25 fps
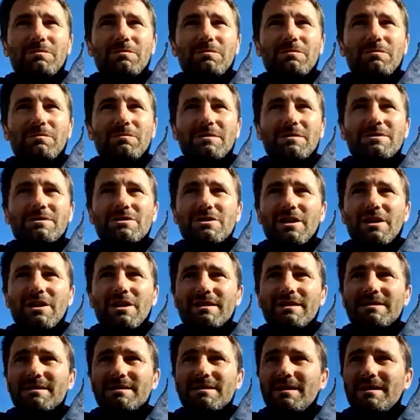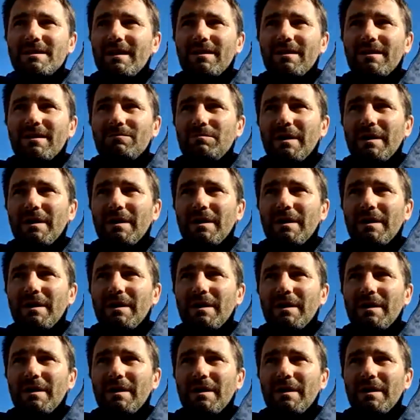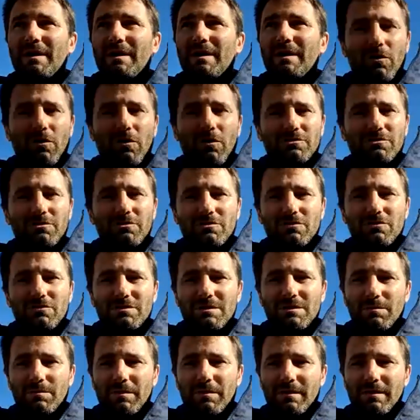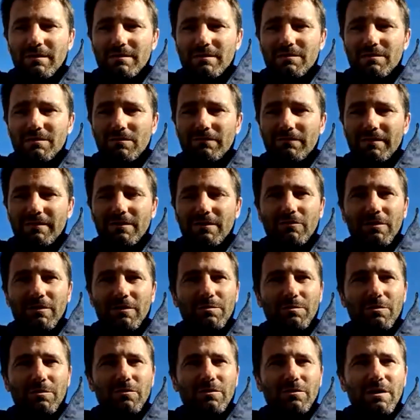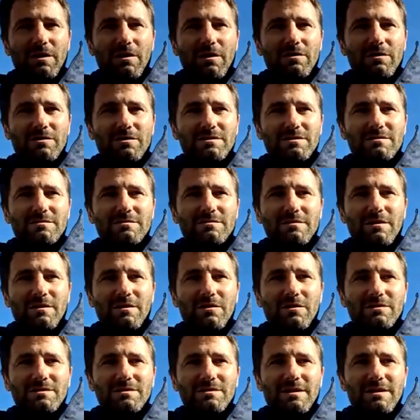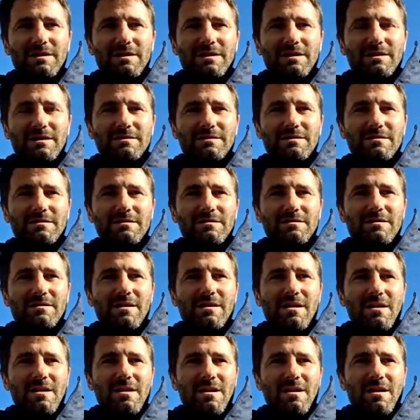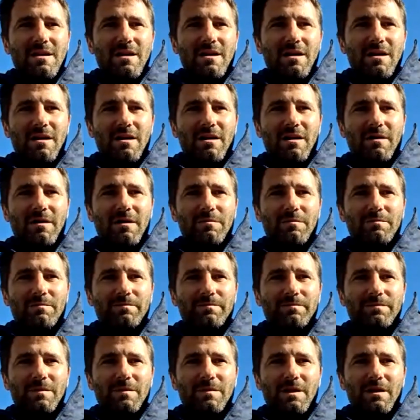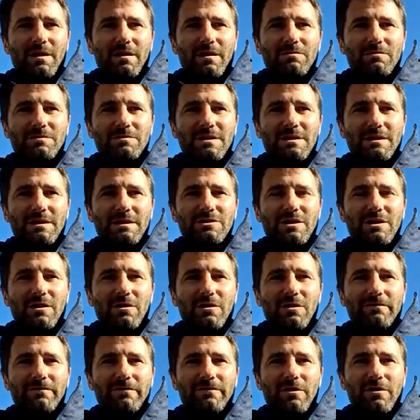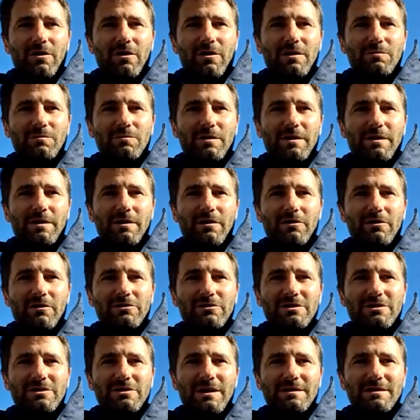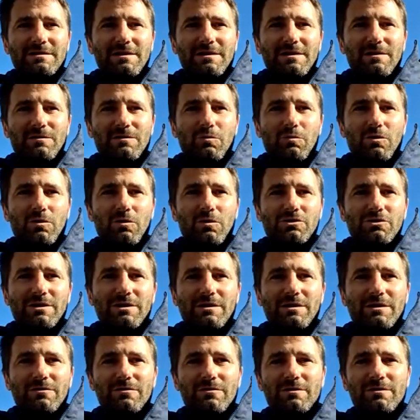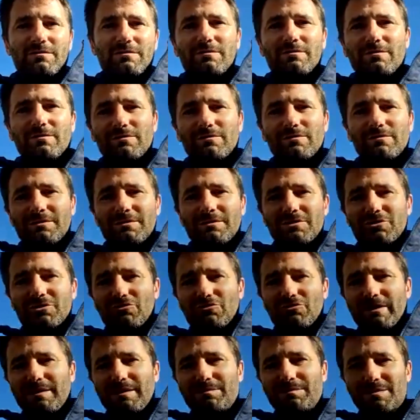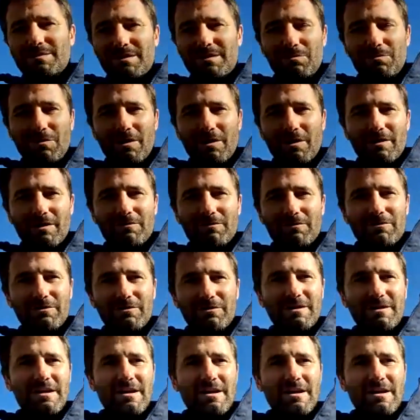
chased down maybe near 400 or something sort of incredible in the last innings. And I was actually over in Ireland with the Irish lads kind of watching it on a stream somewhere. And